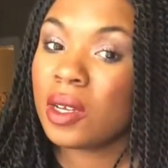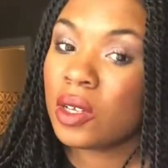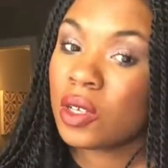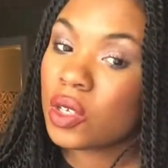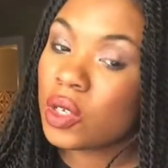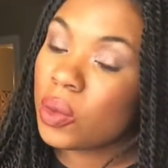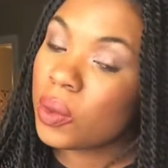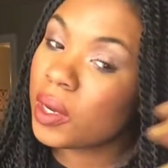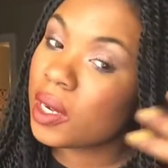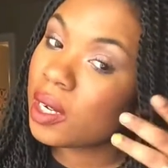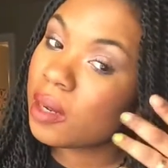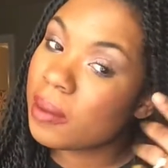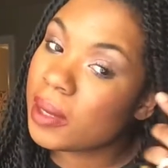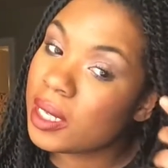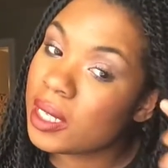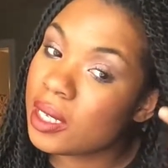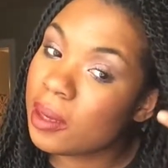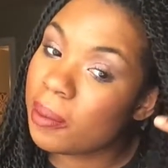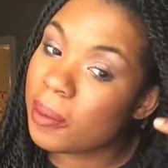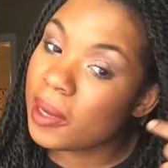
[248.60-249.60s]
So we're gonna be
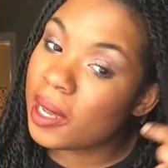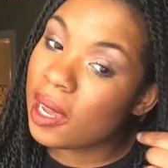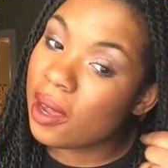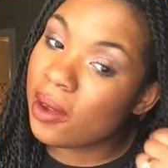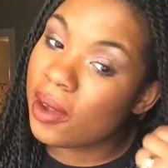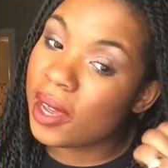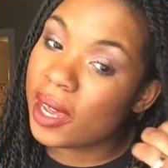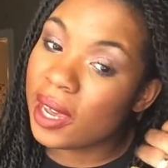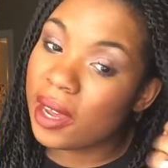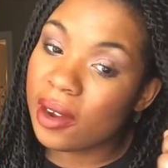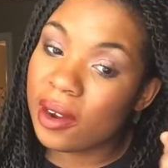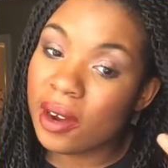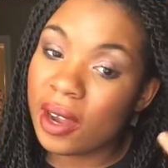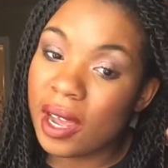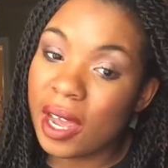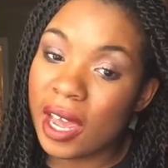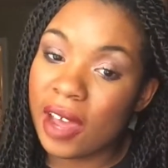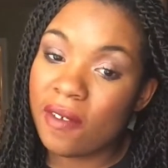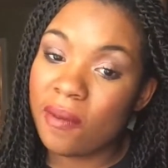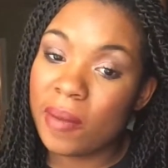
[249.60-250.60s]
dipping our hair.
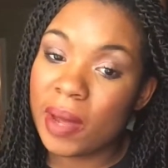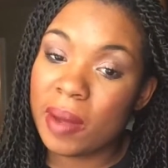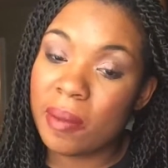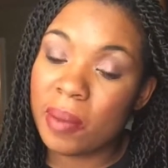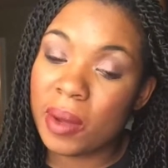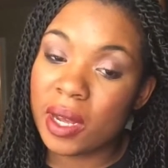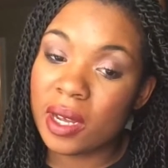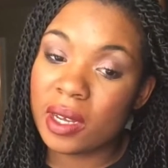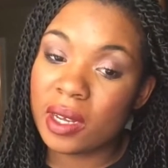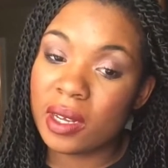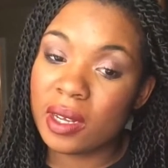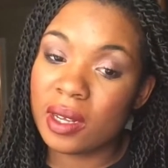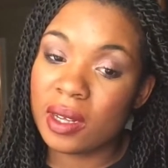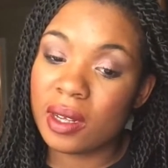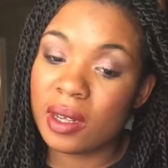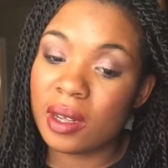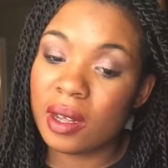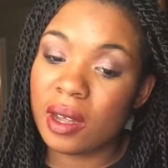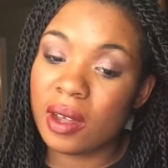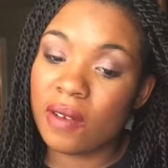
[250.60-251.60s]
I have my bucket
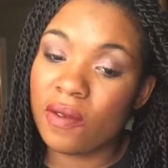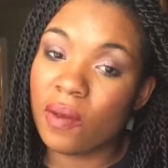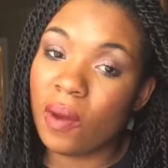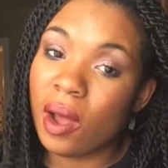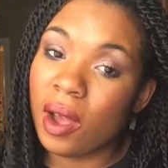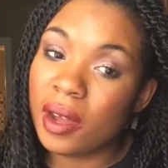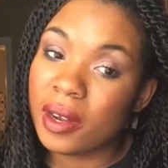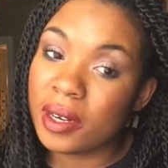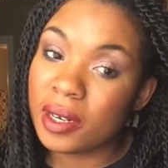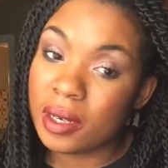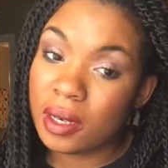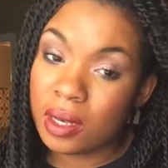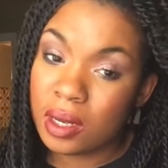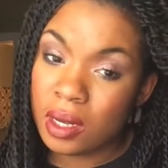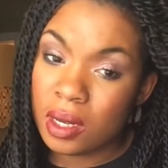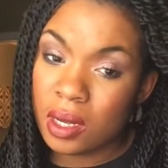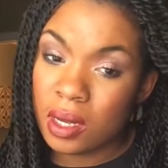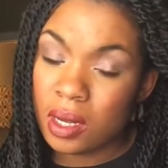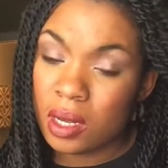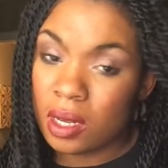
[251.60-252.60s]
of water.
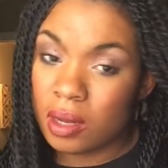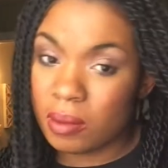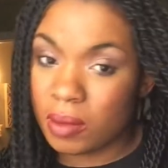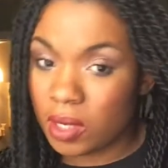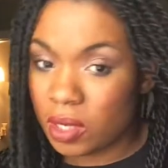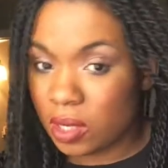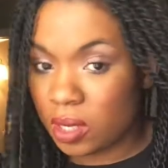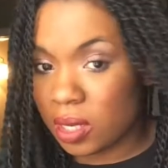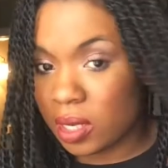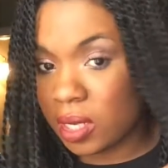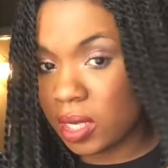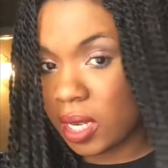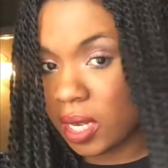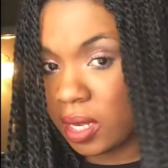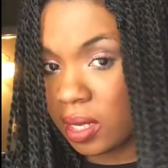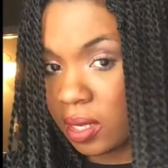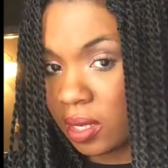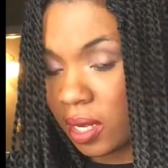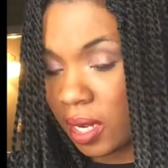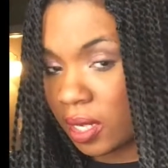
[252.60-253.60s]
I'm just gonna take
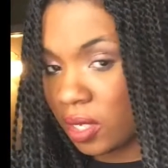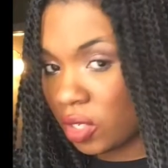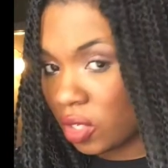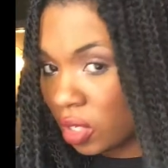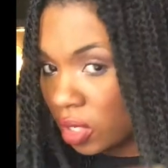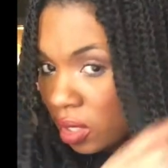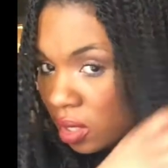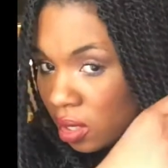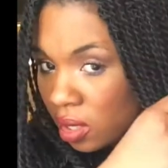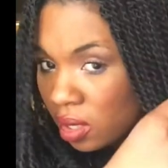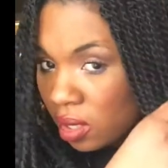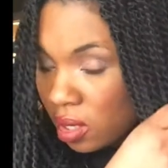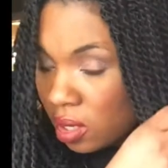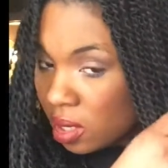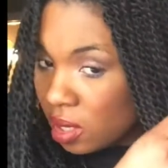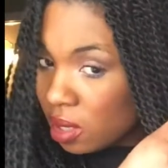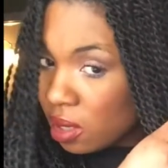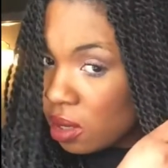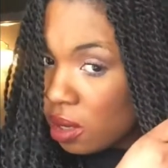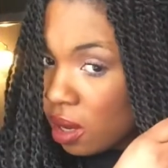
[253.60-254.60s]
a section
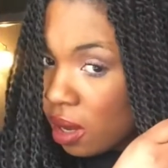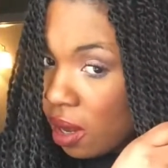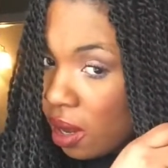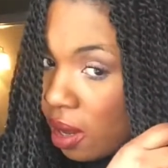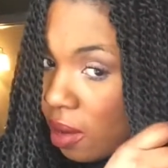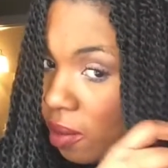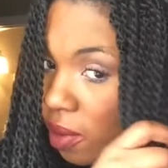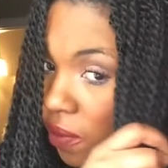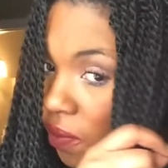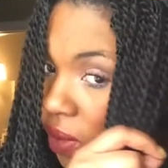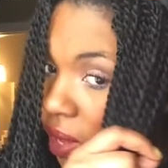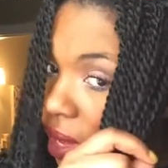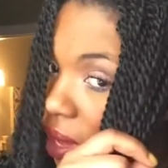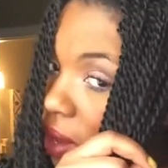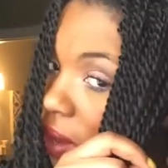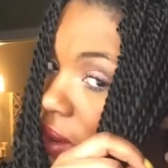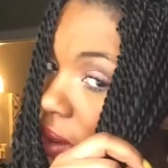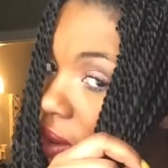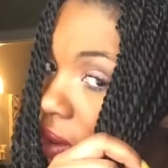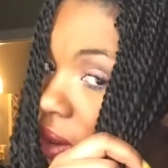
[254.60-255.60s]
of
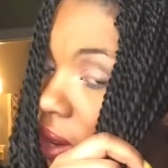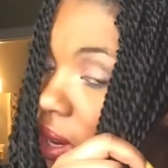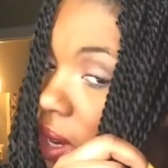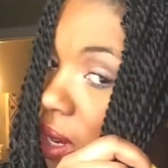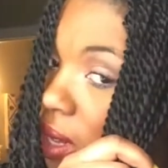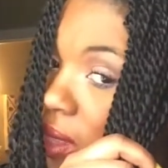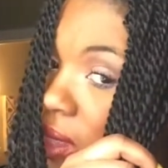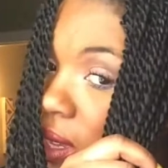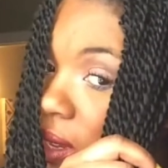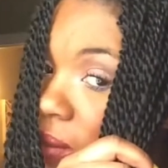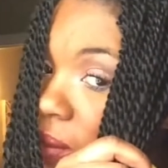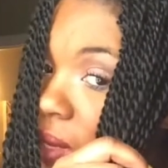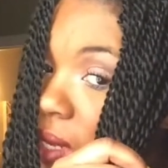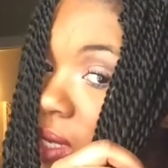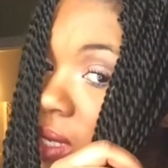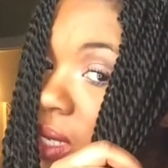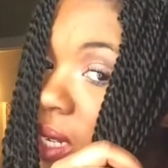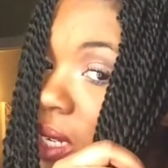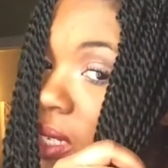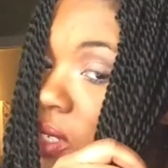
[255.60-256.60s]
hair, and I think I'm
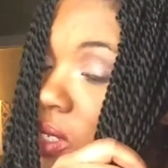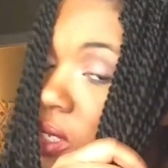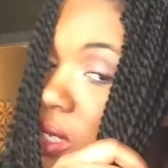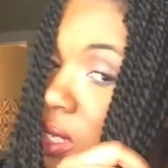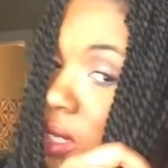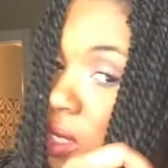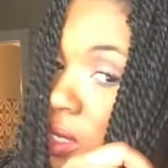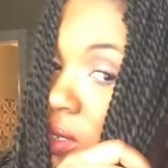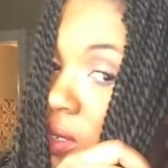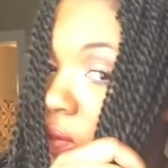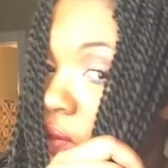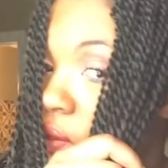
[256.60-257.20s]
gonna section it into